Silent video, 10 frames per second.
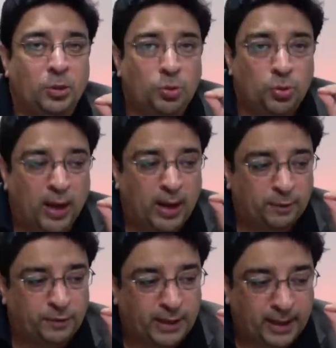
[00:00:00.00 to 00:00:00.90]
You
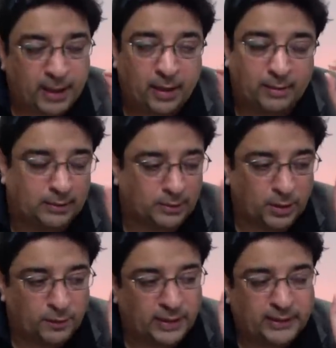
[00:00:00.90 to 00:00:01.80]
have
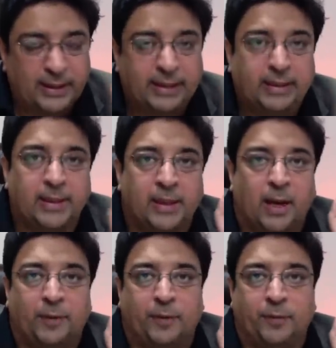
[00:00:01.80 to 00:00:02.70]
literally done
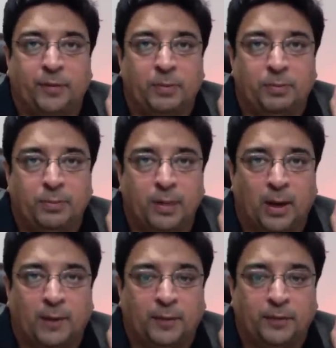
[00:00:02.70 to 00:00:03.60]
half
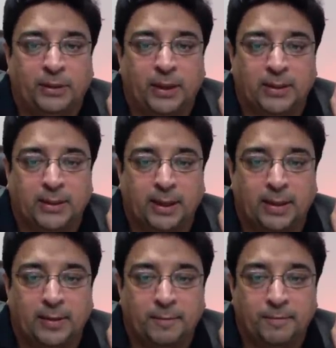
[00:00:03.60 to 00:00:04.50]
of the task
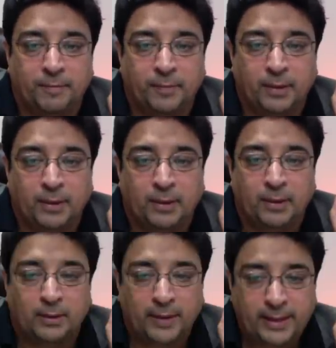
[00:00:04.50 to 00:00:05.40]
here,
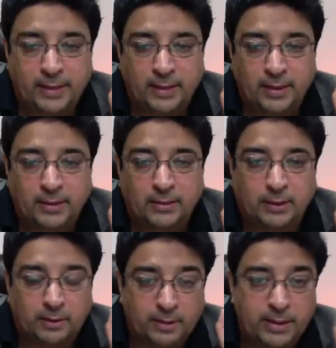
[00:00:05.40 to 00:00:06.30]
right?
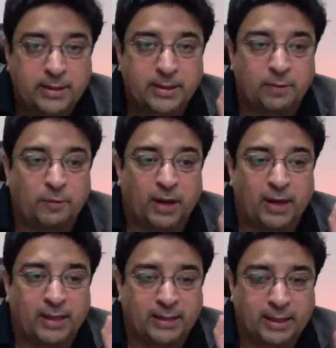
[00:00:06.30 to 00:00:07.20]
The reason
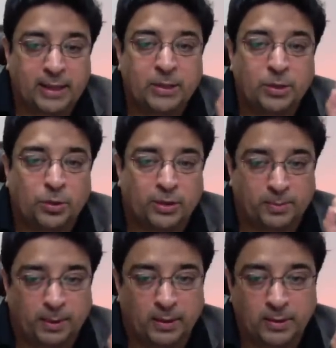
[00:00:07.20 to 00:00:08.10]
why I say so is
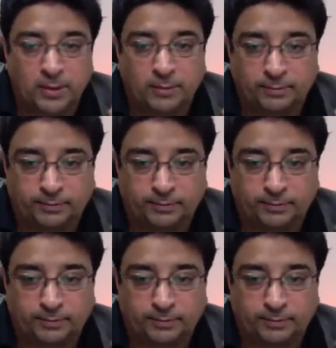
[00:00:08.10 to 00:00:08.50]
because